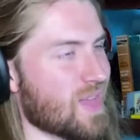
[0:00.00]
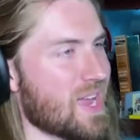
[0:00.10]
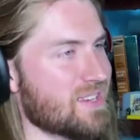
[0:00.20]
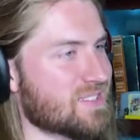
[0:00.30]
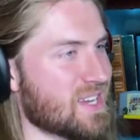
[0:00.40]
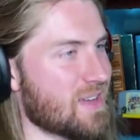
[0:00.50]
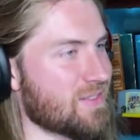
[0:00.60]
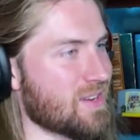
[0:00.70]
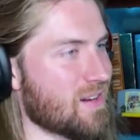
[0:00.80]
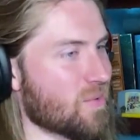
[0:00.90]
Is
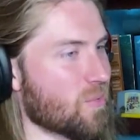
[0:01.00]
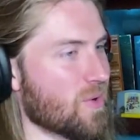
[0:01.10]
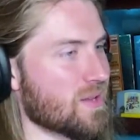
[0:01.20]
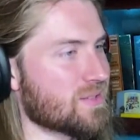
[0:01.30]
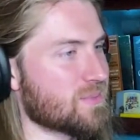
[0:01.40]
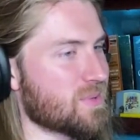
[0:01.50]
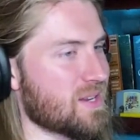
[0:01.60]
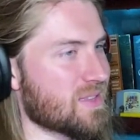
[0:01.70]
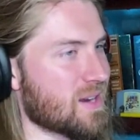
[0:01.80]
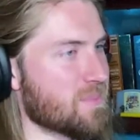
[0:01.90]
caviar a recipe
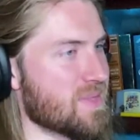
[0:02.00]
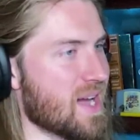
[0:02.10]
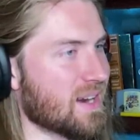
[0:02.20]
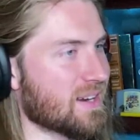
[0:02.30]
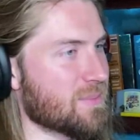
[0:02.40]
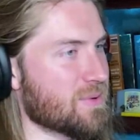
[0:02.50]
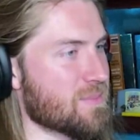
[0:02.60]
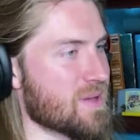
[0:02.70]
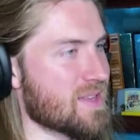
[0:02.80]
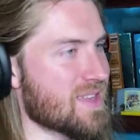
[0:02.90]
that I'm not gonna be able to
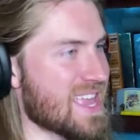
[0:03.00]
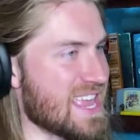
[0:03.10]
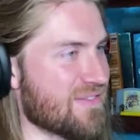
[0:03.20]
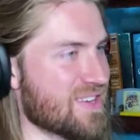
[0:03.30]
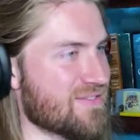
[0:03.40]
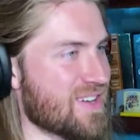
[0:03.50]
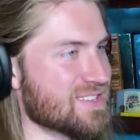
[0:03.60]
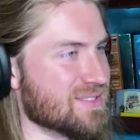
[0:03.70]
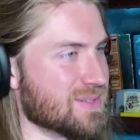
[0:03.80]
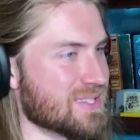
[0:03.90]
make even if I
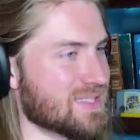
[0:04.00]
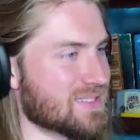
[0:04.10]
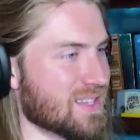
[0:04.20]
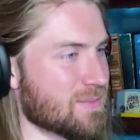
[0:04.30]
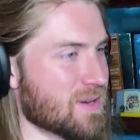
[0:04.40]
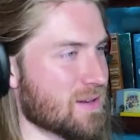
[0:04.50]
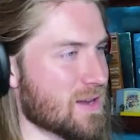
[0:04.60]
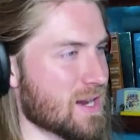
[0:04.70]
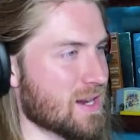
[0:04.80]
do get the slime going?